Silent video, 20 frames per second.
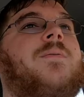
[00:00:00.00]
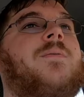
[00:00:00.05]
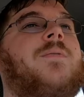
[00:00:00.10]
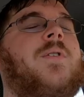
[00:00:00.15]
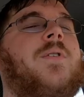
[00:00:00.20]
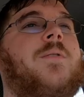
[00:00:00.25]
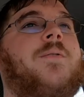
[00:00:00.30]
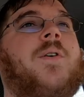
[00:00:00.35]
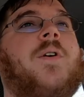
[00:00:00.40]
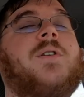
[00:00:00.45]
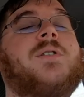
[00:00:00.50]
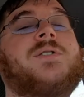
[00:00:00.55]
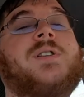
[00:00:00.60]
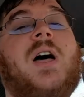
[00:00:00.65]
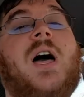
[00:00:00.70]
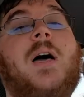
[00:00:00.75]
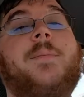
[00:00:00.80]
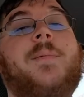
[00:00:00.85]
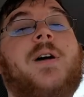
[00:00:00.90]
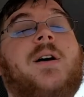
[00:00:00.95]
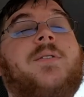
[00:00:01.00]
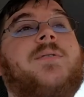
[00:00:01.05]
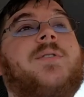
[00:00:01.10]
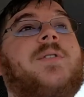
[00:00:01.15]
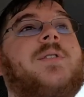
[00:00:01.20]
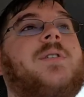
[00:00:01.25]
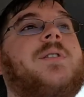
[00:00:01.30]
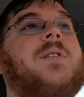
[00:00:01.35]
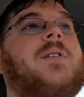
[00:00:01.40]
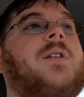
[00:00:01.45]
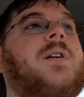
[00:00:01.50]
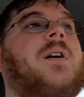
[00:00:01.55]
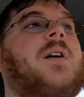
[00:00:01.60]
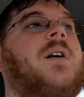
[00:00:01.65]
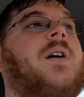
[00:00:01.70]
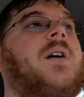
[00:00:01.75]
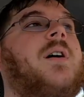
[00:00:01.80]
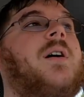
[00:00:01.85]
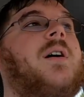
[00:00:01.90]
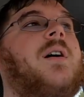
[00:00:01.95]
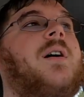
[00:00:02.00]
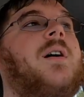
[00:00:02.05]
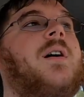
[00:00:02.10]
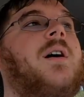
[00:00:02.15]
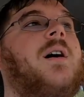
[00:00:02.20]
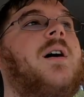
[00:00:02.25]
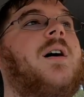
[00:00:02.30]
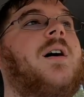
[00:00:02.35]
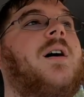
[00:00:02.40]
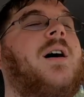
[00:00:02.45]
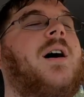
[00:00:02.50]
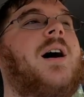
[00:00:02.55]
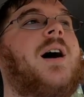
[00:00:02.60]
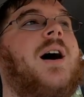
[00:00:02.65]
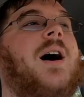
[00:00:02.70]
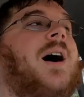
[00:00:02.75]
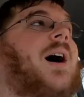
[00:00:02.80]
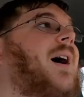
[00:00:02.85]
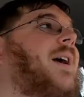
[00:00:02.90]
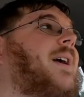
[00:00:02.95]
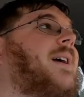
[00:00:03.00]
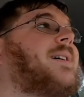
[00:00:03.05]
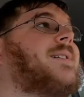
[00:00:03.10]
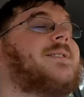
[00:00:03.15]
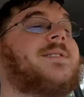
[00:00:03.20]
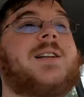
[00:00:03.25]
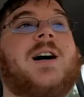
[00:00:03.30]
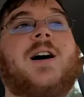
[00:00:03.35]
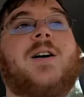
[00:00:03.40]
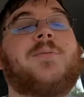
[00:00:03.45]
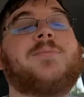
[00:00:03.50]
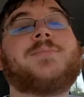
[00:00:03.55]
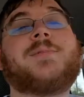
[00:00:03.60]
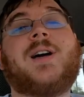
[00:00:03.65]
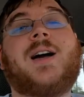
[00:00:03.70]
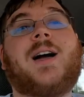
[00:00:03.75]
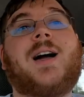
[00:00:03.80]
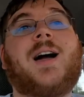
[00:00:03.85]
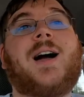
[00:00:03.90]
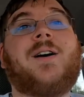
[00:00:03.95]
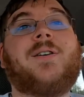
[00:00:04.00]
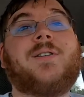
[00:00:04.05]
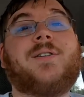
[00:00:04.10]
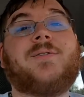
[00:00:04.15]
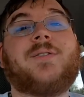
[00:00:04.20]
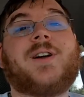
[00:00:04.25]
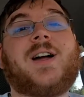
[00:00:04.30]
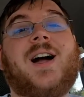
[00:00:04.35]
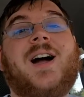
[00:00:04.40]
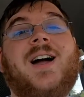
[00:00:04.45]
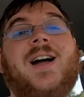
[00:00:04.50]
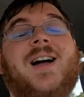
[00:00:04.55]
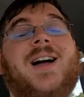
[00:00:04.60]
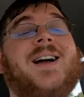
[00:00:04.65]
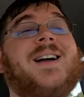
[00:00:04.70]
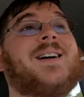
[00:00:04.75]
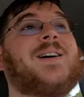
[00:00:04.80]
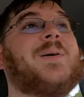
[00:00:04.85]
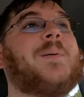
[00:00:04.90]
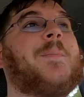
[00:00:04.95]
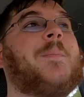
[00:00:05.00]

for the first time ever, I get dumped out of a kayak.